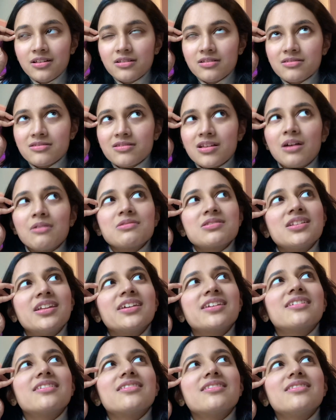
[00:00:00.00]
So I was
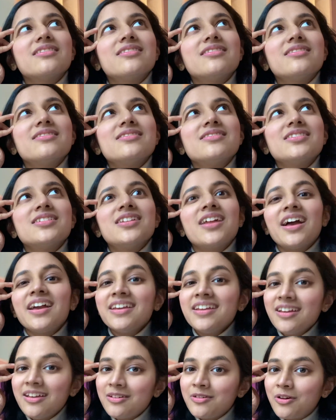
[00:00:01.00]
like, did I
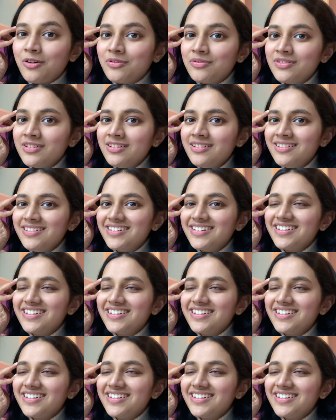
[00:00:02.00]
get an offer?